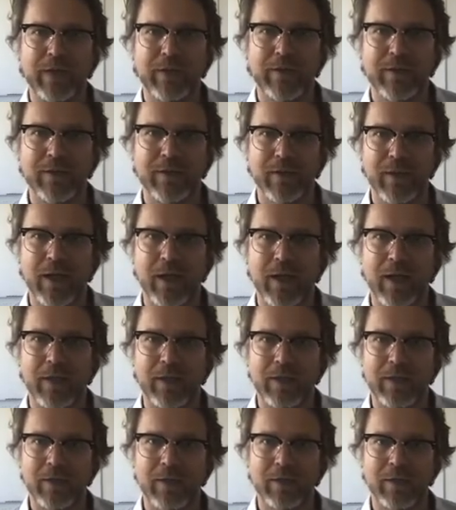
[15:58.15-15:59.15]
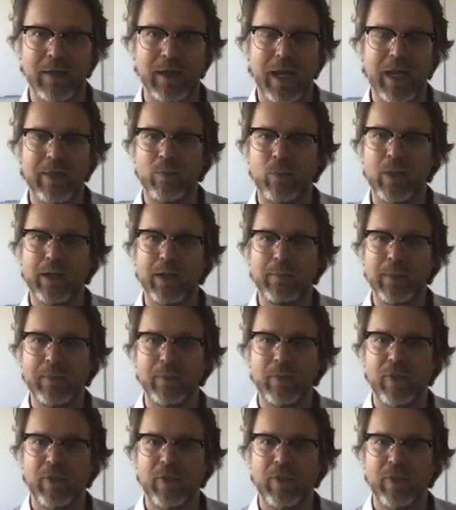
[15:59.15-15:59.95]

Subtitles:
society and the way people